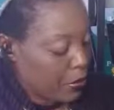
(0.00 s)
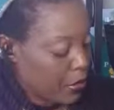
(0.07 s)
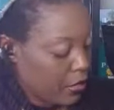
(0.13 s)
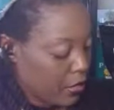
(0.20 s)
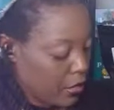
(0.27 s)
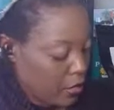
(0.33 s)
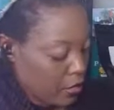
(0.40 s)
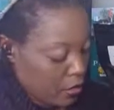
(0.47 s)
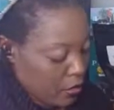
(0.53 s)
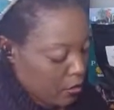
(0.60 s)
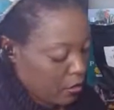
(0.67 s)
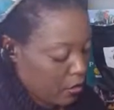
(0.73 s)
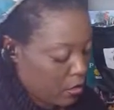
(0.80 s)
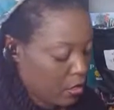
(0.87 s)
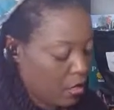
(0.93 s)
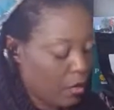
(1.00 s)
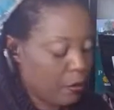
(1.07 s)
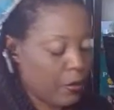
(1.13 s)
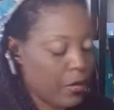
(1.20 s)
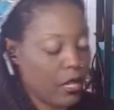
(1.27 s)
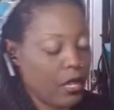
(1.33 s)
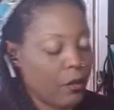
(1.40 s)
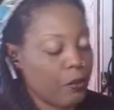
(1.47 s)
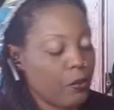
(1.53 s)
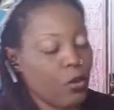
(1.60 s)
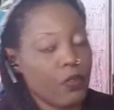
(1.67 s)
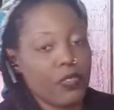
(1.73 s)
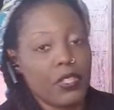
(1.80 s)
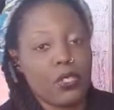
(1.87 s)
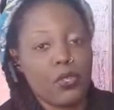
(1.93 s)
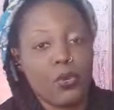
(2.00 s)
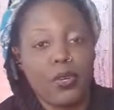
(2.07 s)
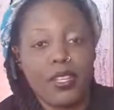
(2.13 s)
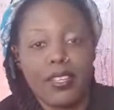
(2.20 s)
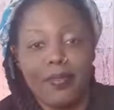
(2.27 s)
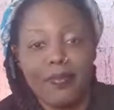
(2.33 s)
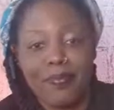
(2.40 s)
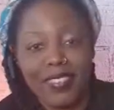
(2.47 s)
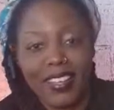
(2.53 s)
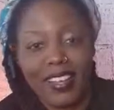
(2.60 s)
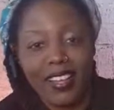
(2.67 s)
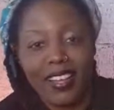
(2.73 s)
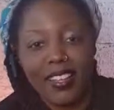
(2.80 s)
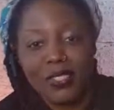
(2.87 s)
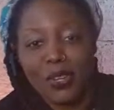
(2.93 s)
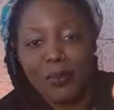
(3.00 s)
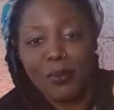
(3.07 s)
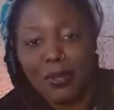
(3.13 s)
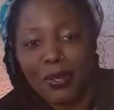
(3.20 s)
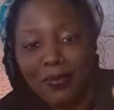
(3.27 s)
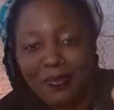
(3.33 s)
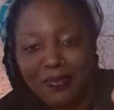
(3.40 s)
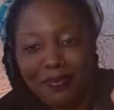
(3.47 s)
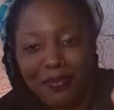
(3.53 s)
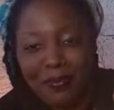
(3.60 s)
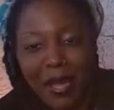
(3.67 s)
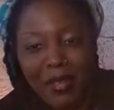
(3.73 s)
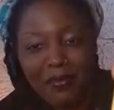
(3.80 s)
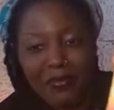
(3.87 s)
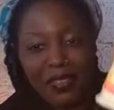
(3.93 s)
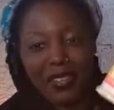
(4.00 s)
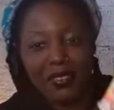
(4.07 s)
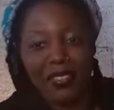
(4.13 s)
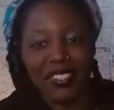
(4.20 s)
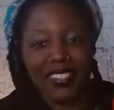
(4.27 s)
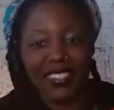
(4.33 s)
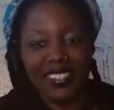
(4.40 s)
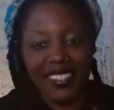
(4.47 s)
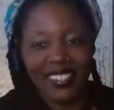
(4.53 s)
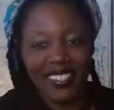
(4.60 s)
put in some more of this Goya adobo, my favorite.